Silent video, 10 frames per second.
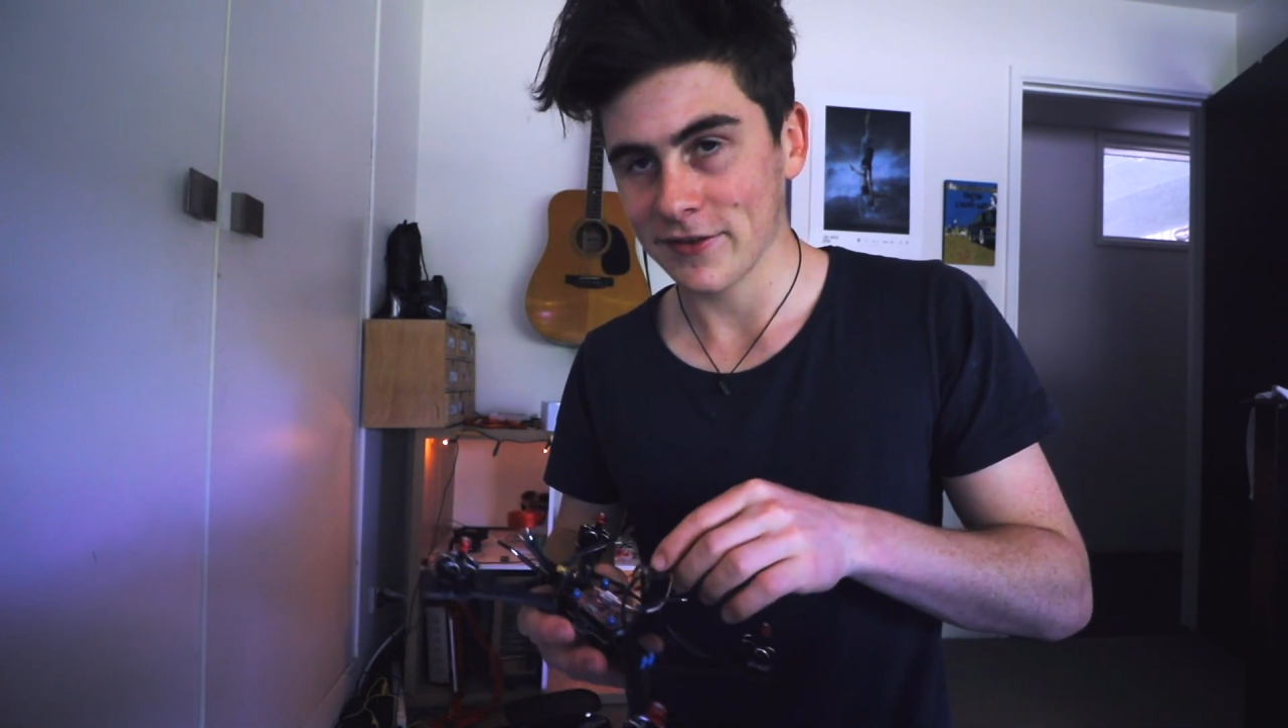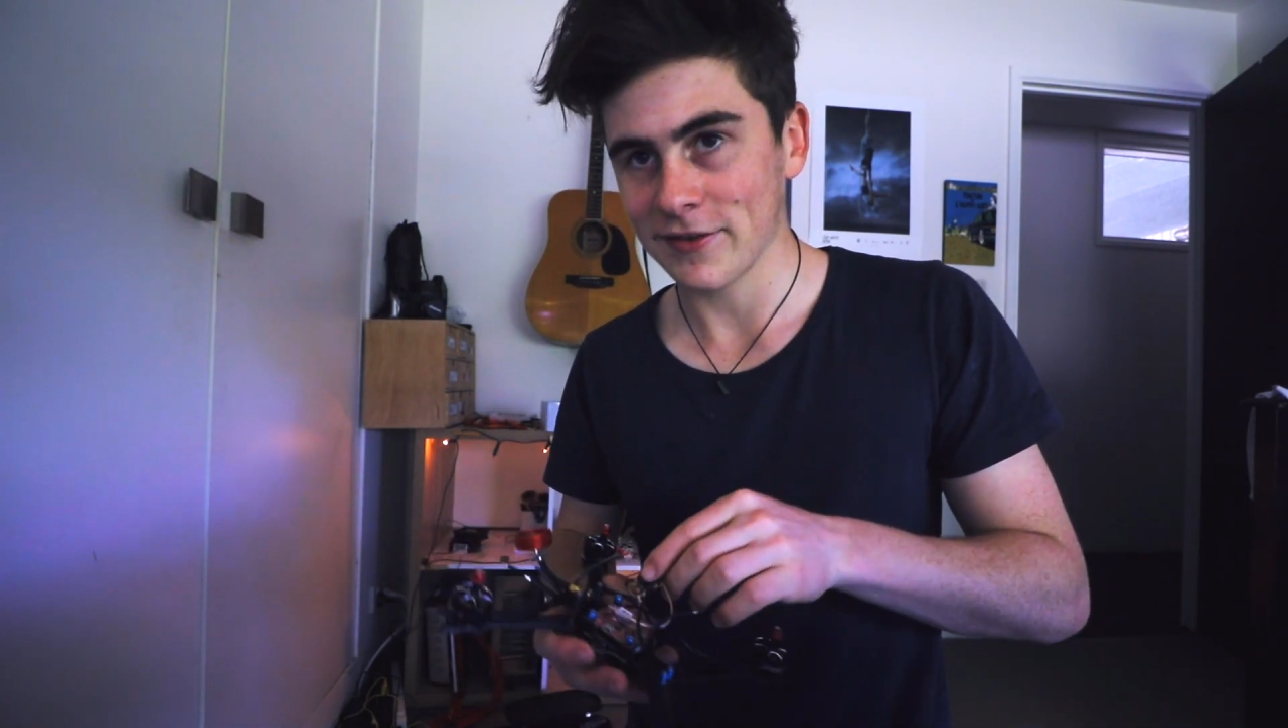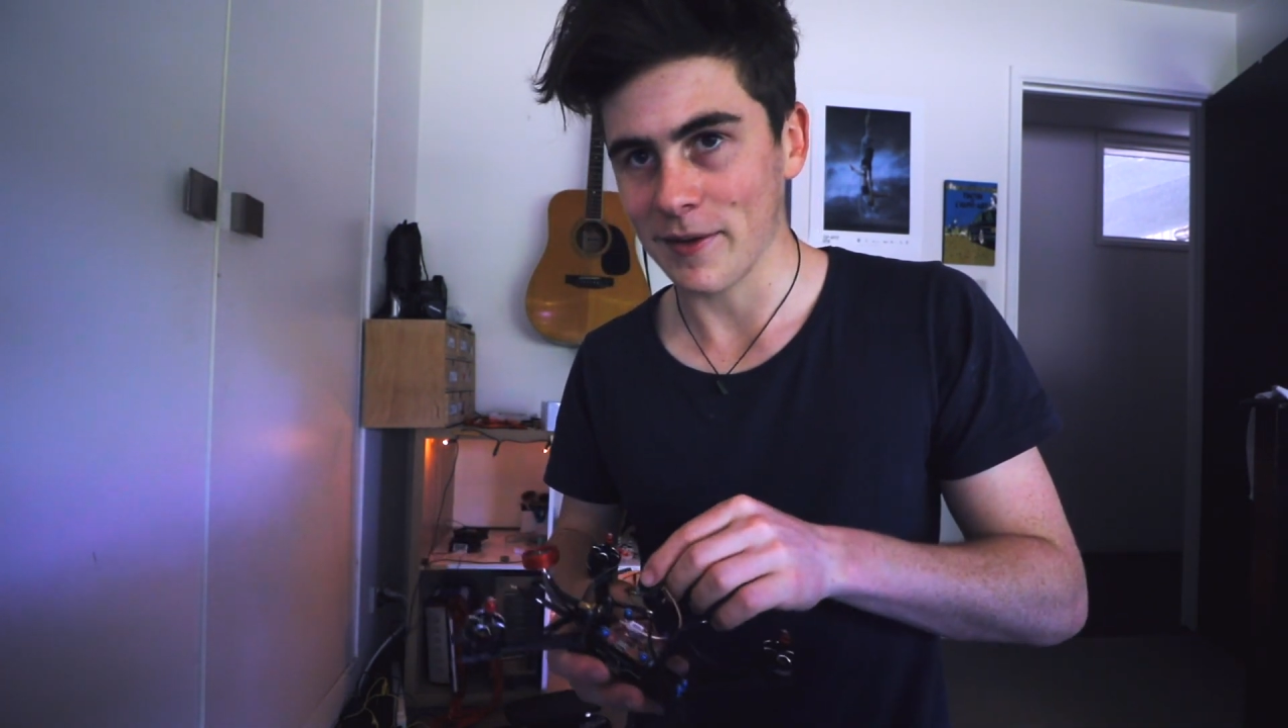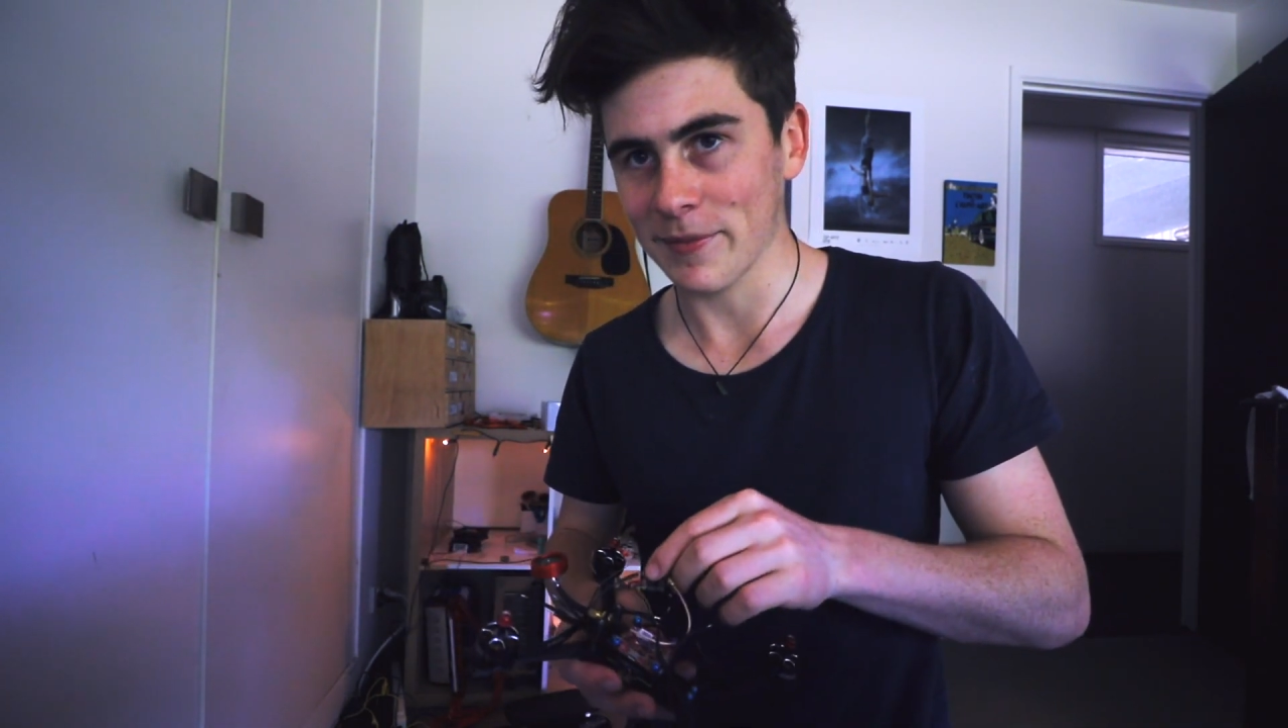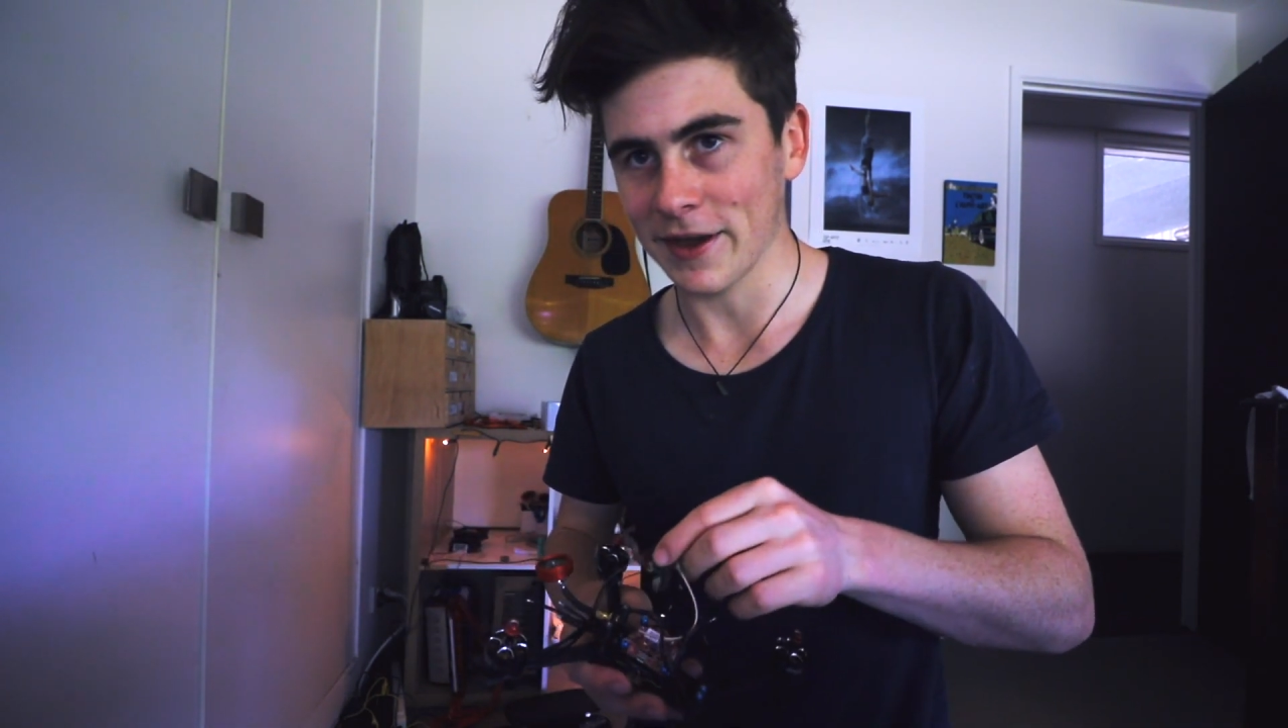
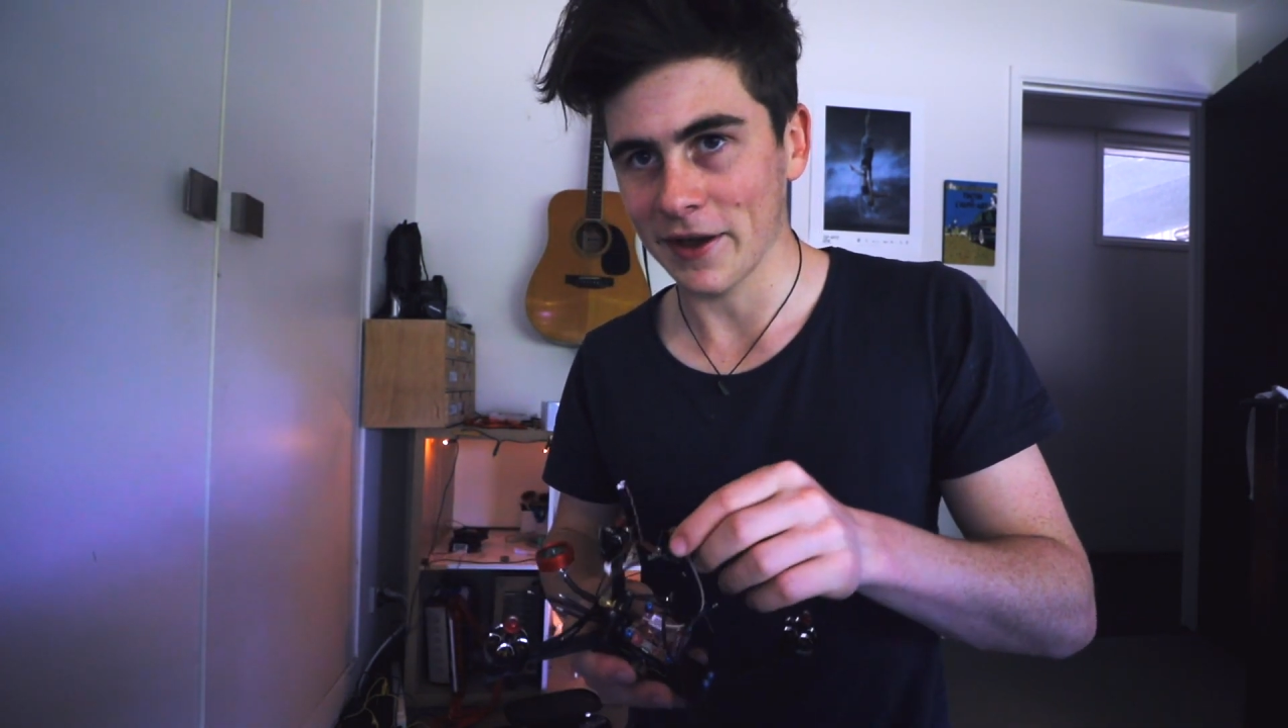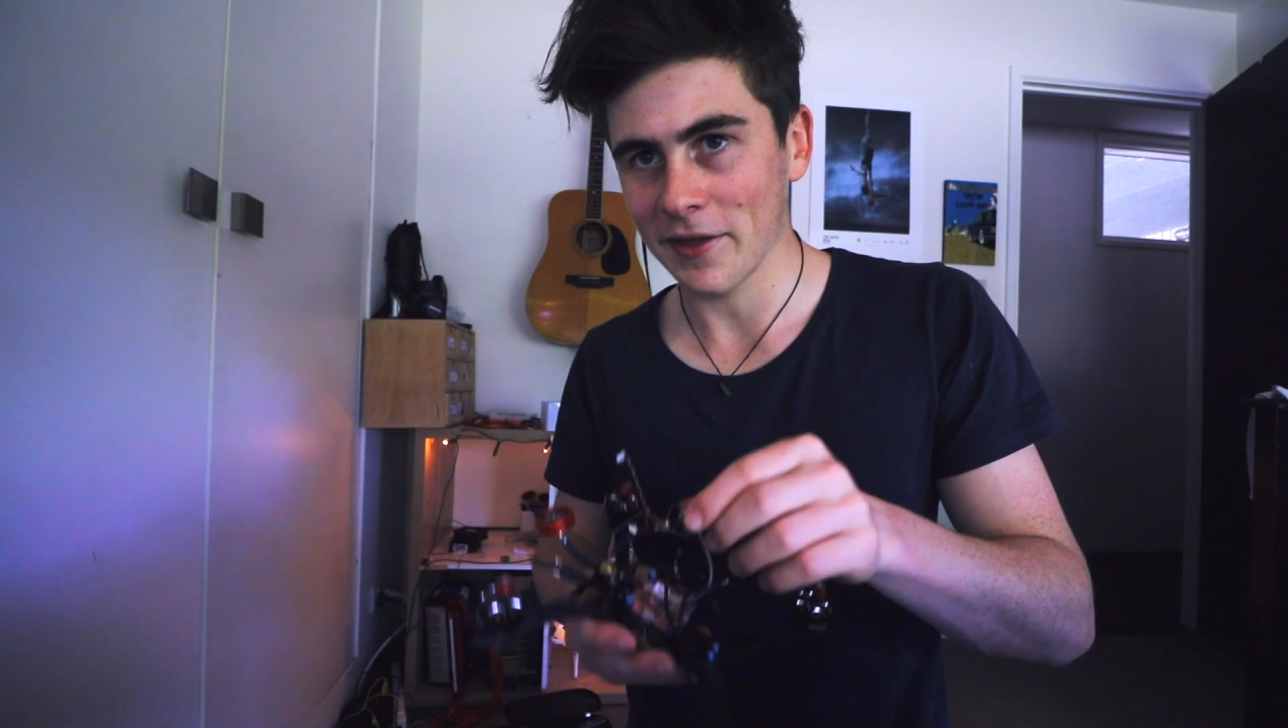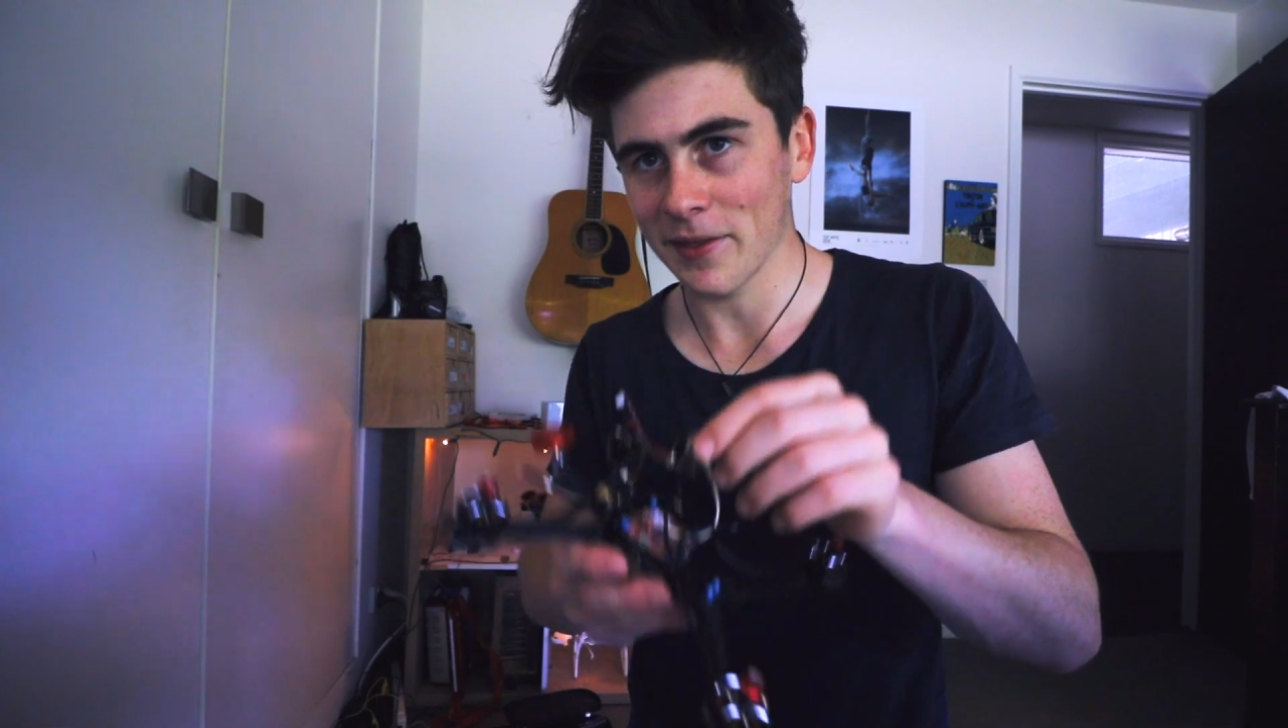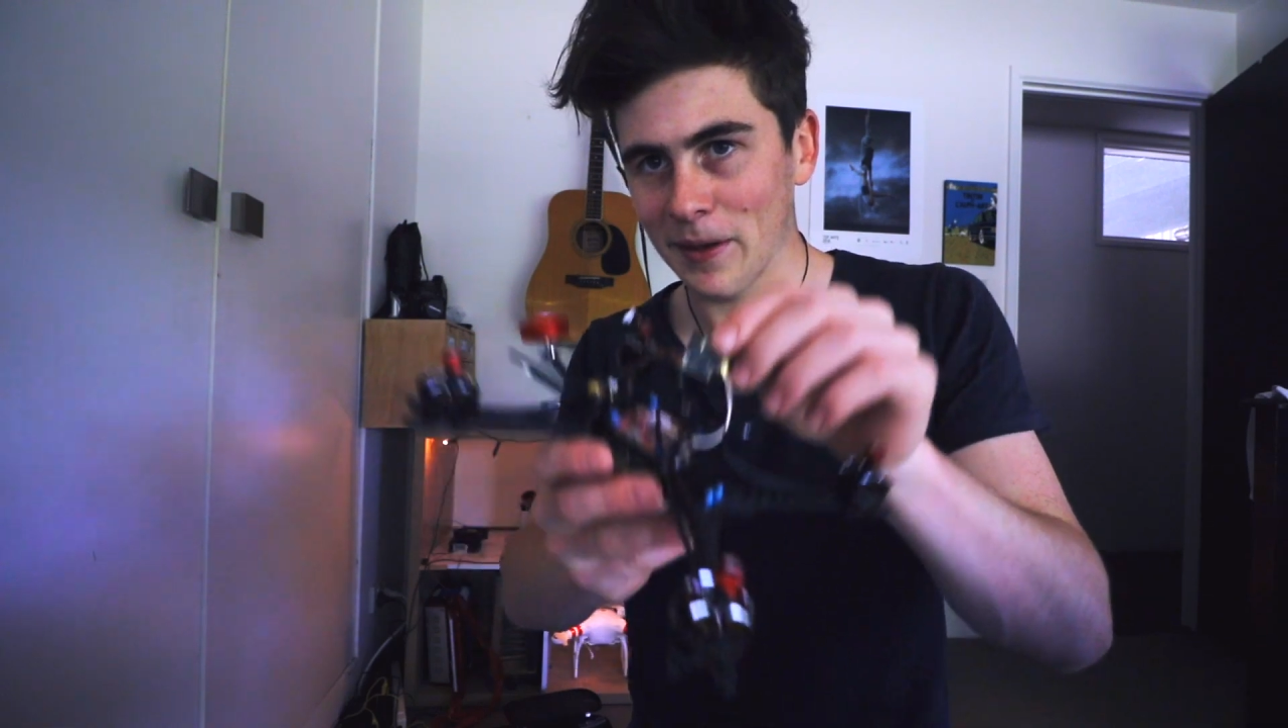something